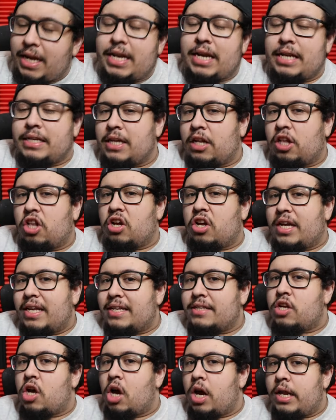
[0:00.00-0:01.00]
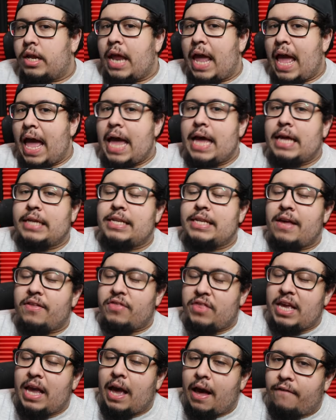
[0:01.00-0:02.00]
he doesn't look as good as
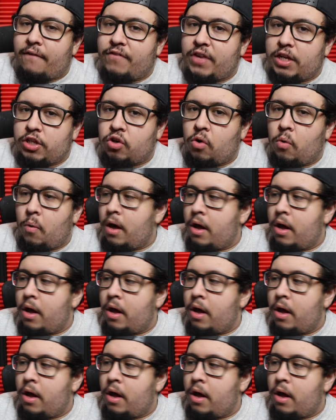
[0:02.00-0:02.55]
the official